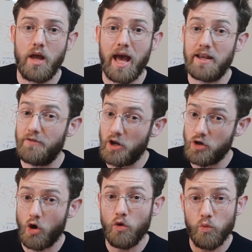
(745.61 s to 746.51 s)
And if I
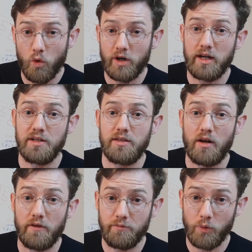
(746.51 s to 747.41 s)
know what it is that
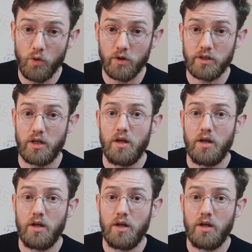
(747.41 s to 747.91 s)
I've bought,